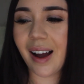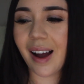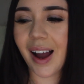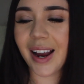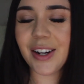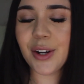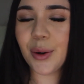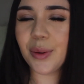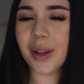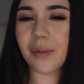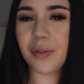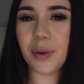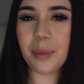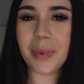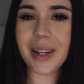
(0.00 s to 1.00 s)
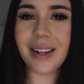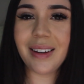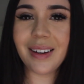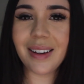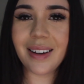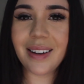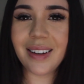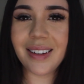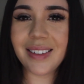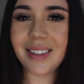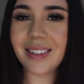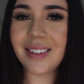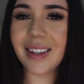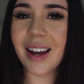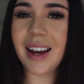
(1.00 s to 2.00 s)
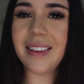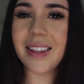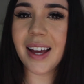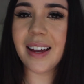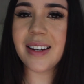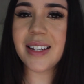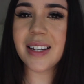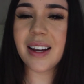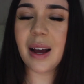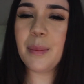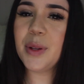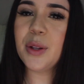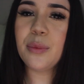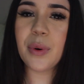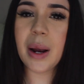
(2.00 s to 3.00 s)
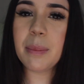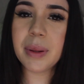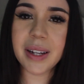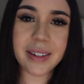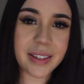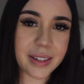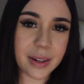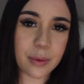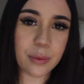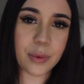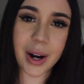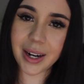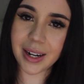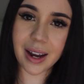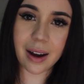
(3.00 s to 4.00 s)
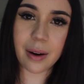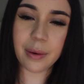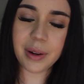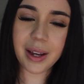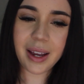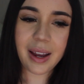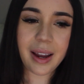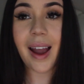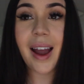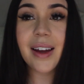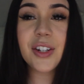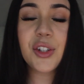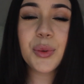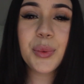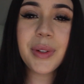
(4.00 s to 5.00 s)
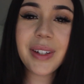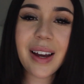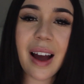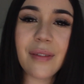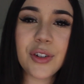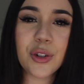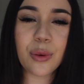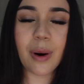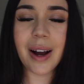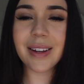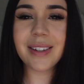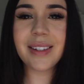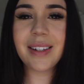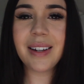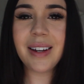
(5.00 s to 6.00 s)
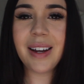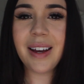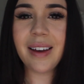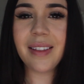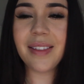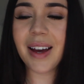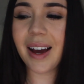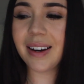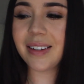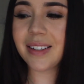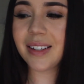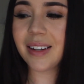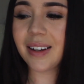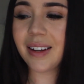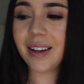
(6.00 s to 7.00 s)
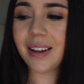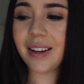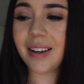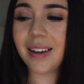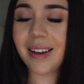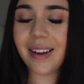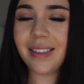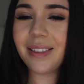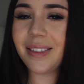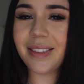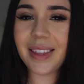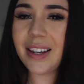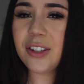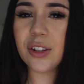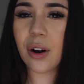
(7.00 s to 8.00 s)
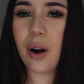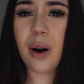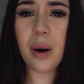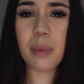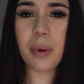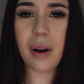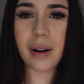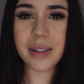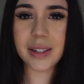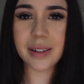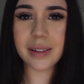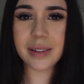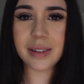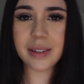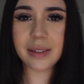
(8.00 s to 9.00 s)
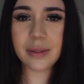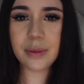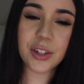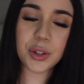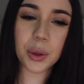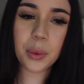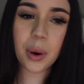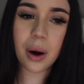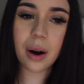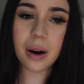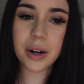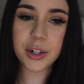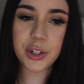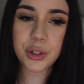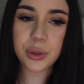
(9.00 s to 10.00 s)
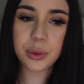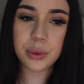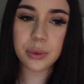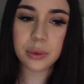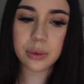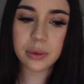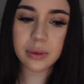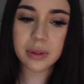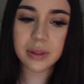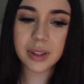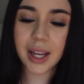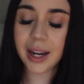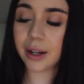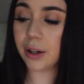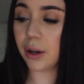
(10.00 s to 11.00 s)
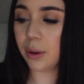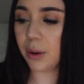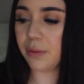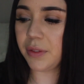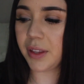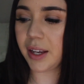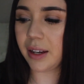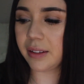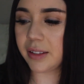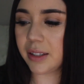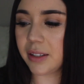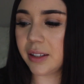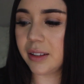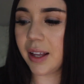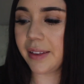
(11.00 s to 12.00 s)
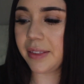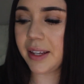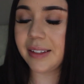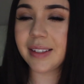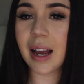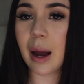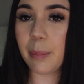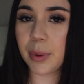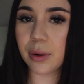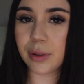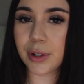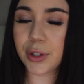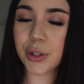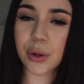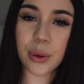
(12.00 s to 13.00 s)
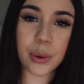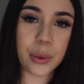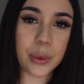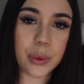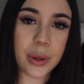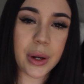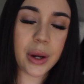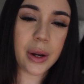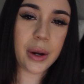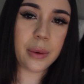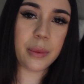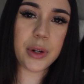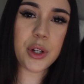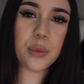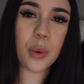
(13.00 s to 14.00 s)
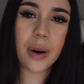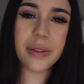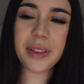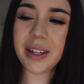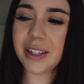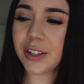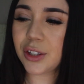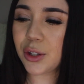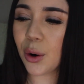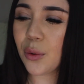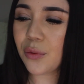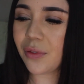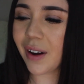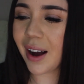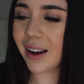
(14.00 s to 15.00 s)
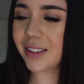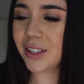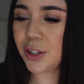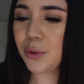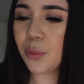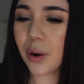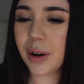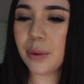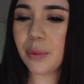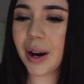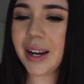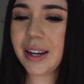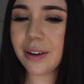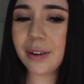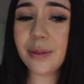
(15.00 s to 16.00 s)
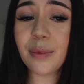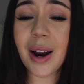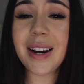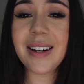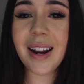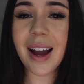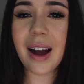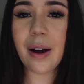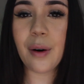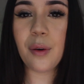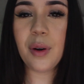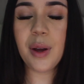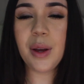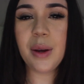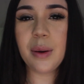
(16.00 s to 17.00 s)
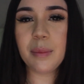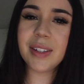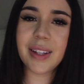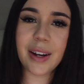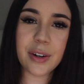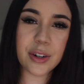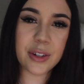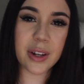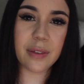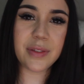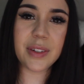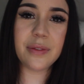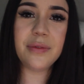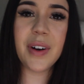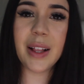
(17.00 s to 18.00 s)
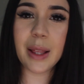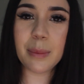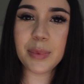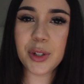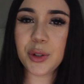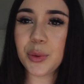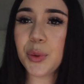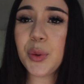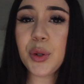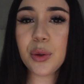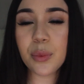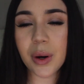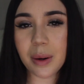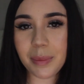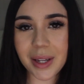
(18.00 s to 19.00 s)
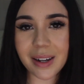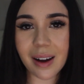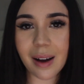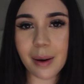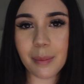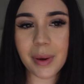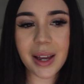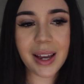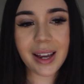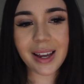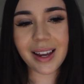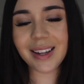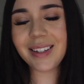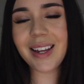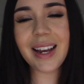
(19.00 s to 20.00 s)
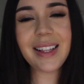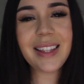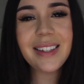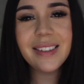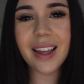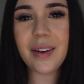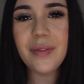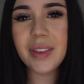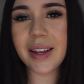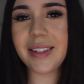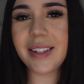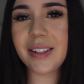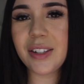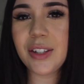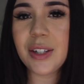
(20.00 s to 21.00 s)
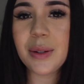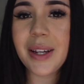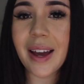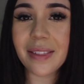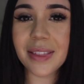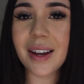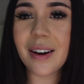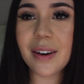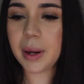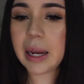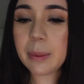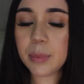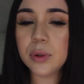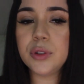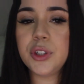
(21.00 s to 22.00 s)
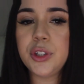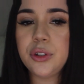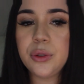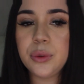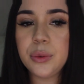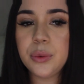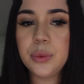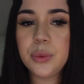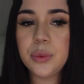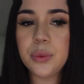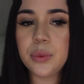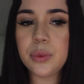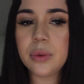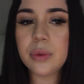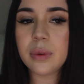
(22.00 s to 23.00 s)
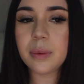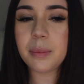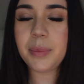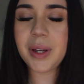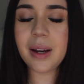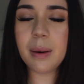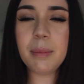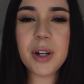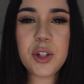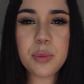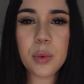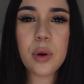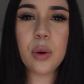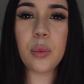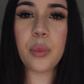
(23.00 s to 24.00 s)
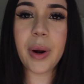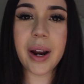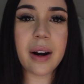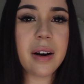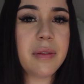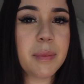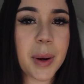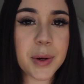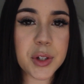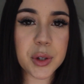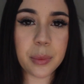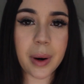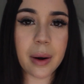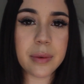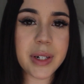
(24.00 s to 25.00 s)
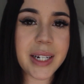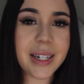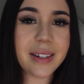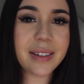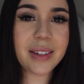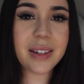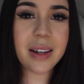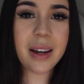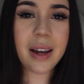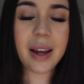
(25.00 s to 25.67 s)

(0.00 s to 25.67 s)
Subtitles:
I know that for me, it's a sign that I'm in the right place right now. And to really have trust that things are a process. It's so hard to let go of things and to let things happen on its own. When you want things so fast and you want it right here and right now, to let yourself develop to who you want to become and take these life lessons to get there. I'm able to become much more aware of my surroundings,